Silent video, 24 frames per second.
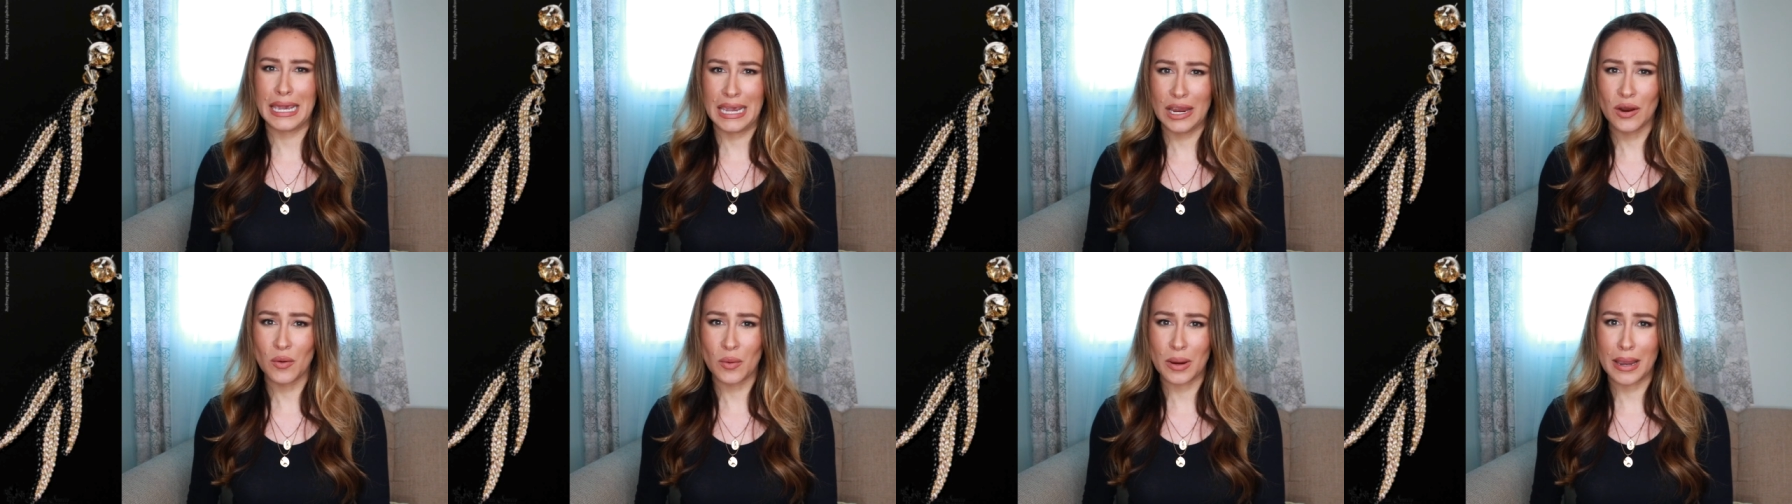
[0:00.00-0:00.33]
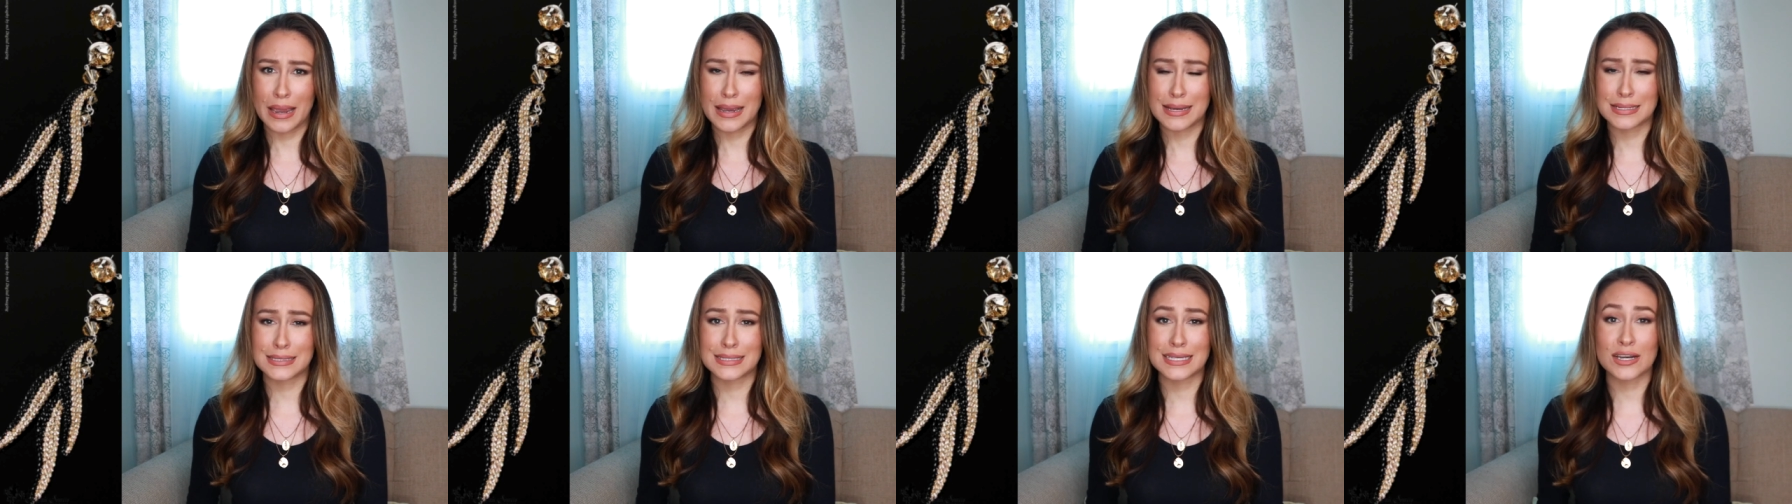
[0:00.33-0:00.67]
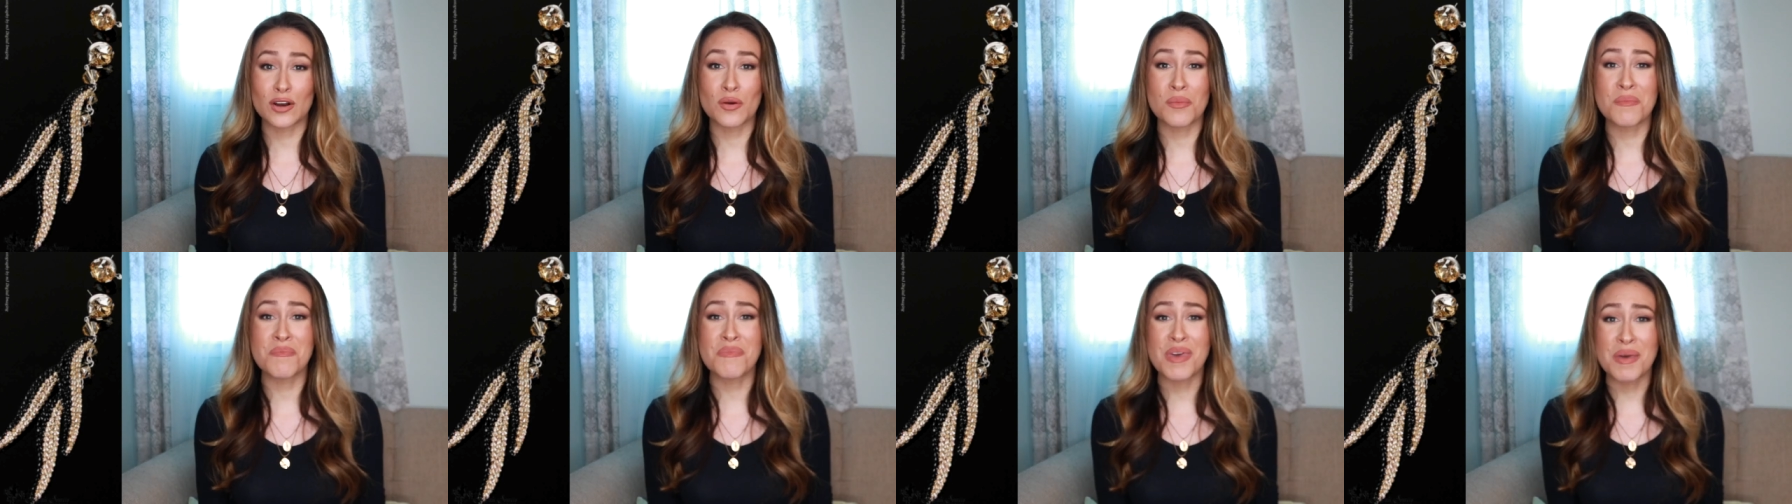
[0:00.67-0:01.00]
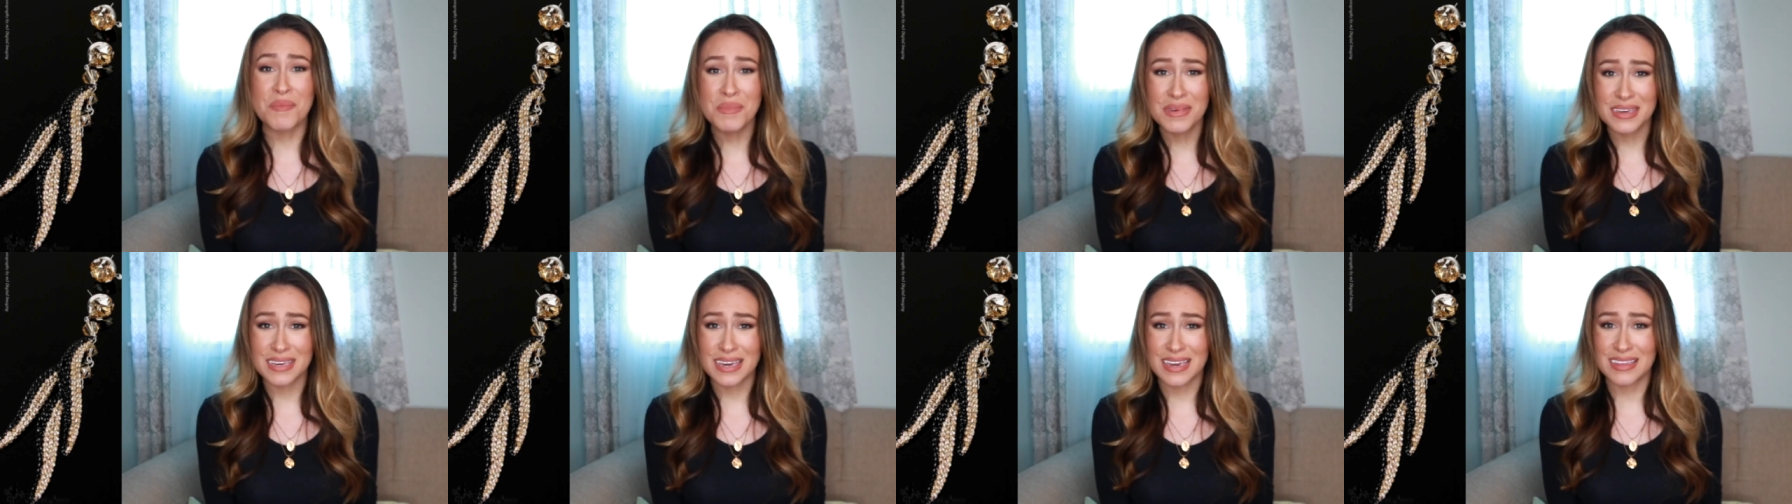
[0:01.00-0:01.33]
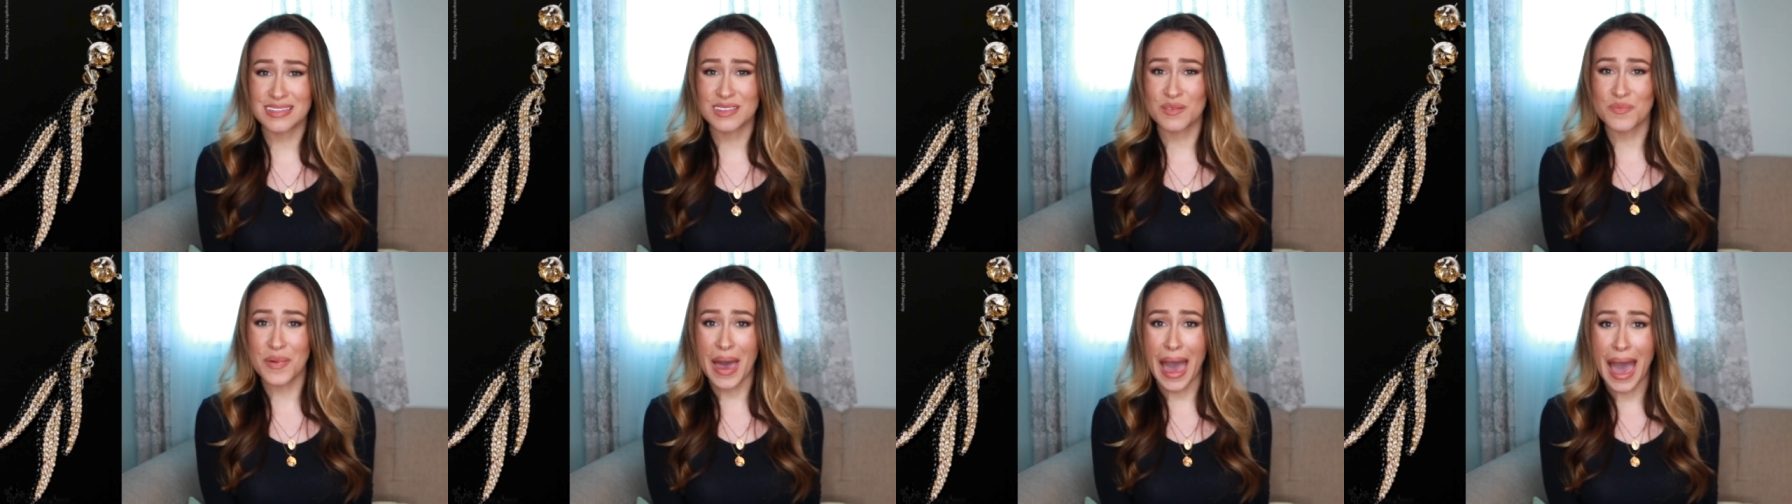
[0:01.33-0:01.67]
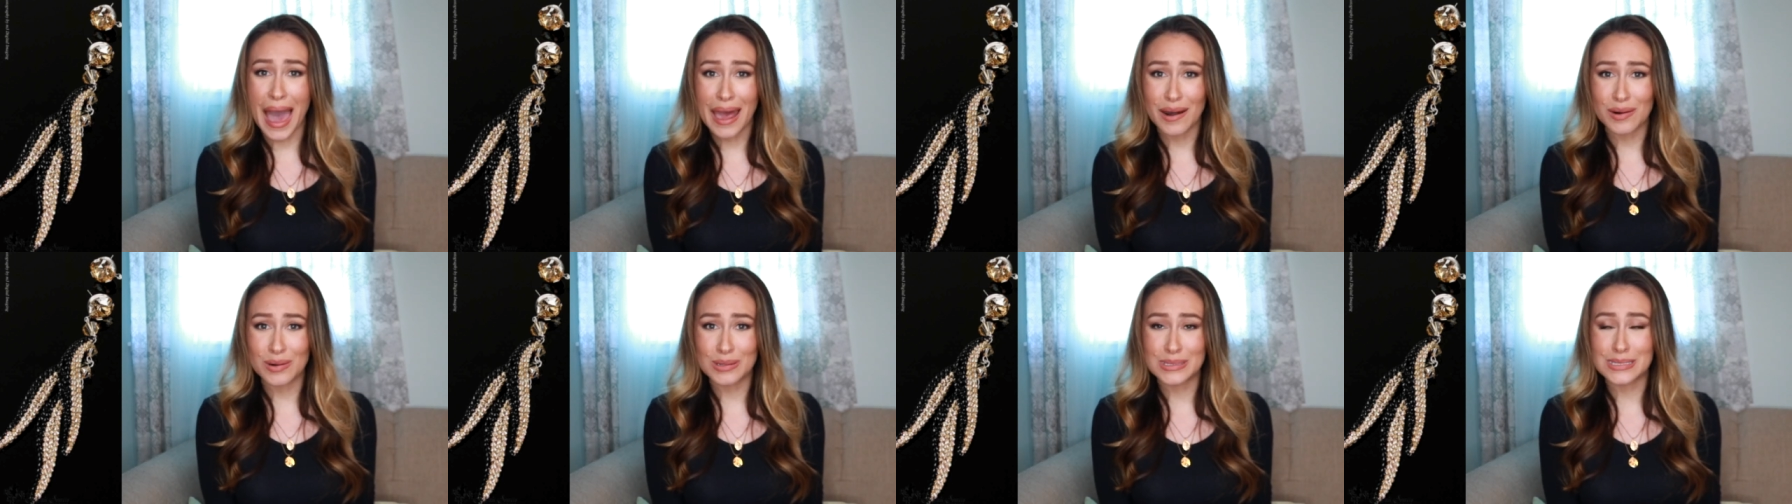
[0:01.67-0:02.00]
earrings that are mimicking the
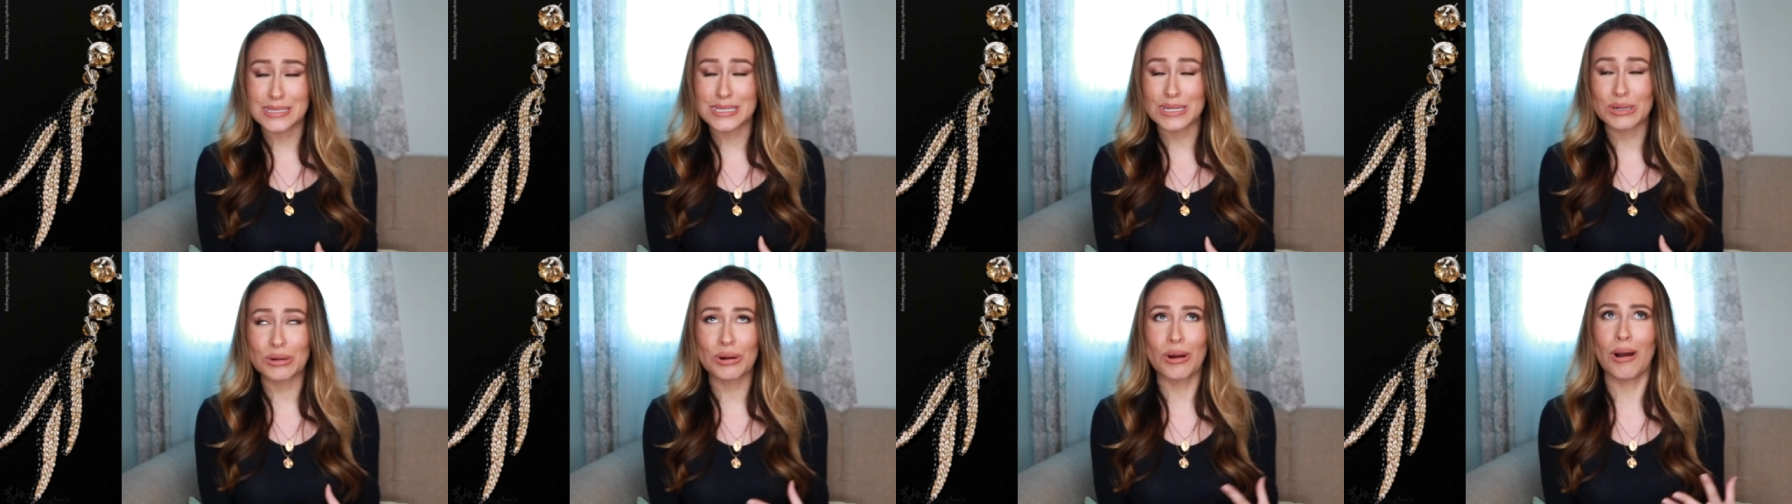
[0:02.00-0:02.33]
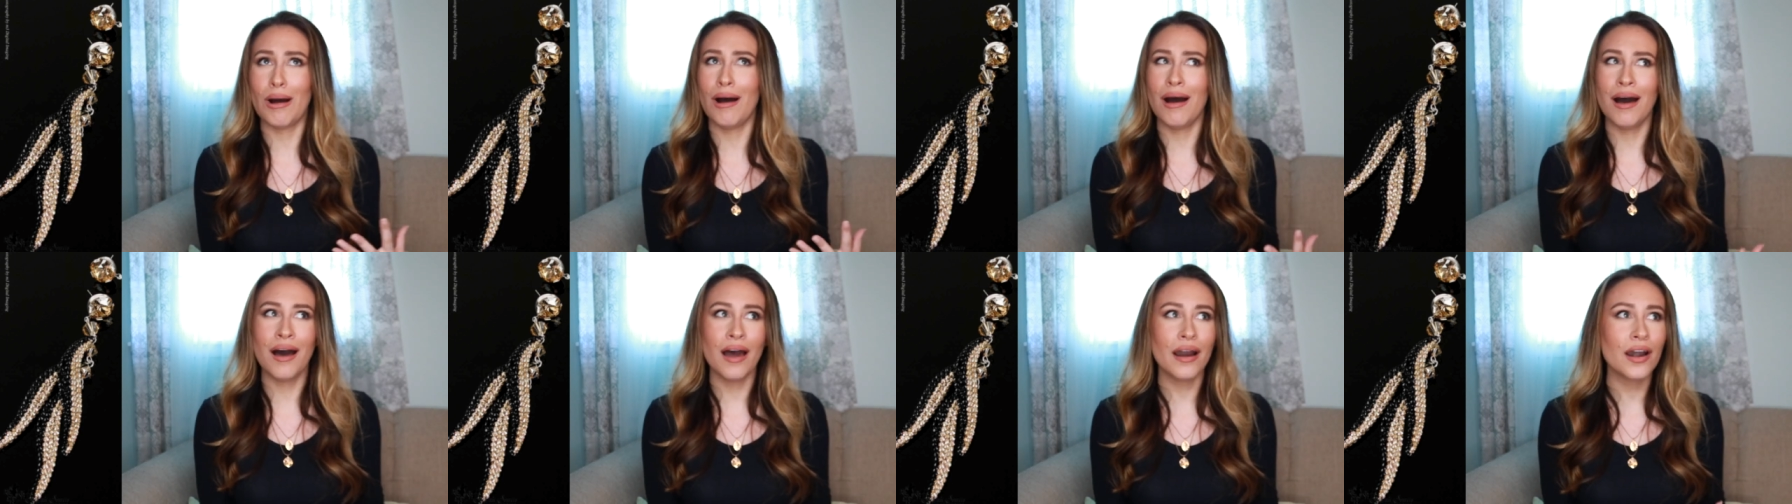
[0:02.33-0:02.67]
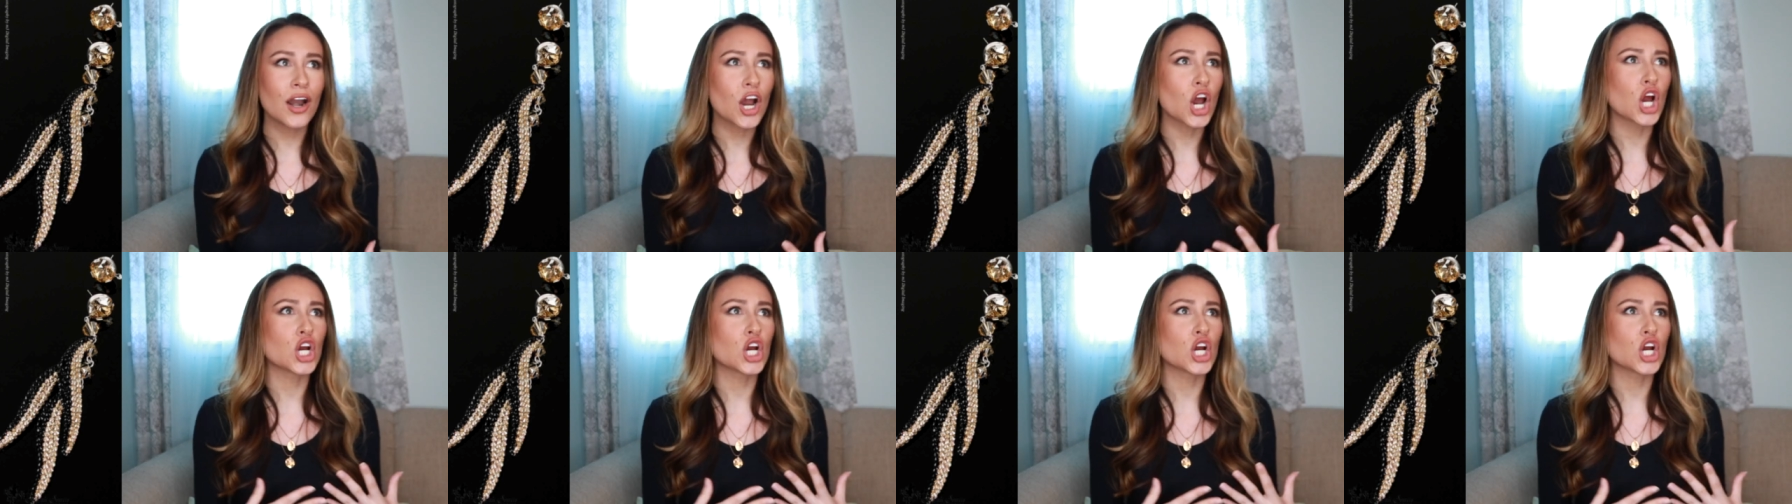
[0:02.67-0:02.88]
patterns that are on